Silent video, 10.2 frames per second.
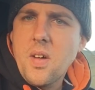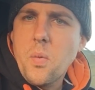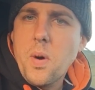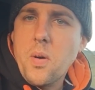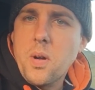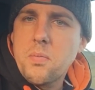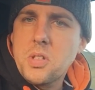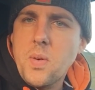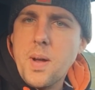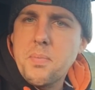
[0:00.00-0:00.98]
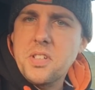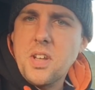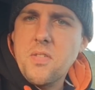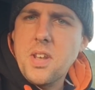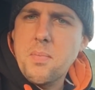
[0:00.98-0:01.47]
welcome to
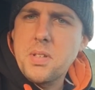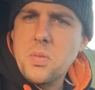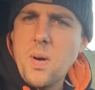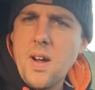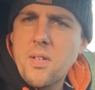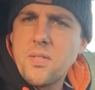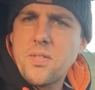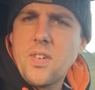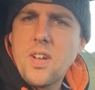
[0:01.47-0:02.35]
episode number 12.